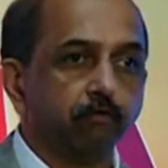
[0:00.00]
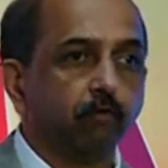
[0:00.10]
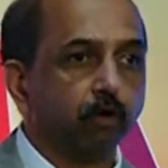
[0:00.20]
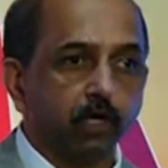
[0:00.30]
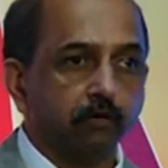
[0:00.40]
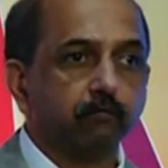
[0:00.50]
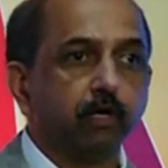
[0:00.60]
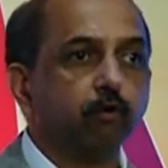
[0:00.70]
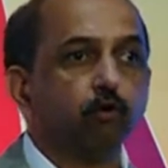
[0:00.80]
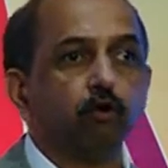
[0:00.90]
You won't
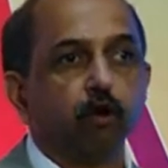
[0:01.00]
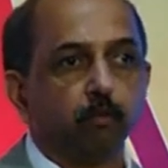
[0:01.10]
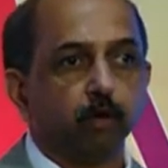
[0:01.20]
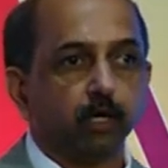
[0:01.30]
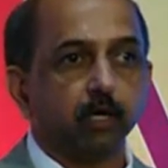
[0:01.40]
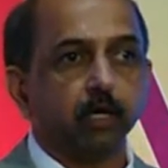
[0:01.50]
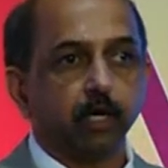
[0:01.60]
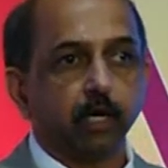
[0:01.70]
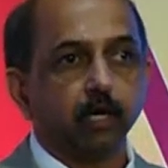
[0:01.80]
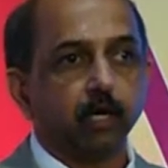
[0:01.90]
even know about
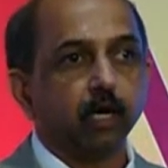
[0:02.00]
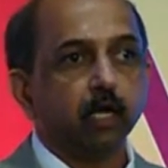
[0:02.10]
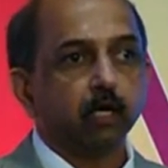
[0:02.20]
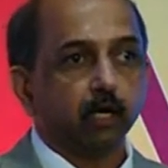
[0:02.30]
the error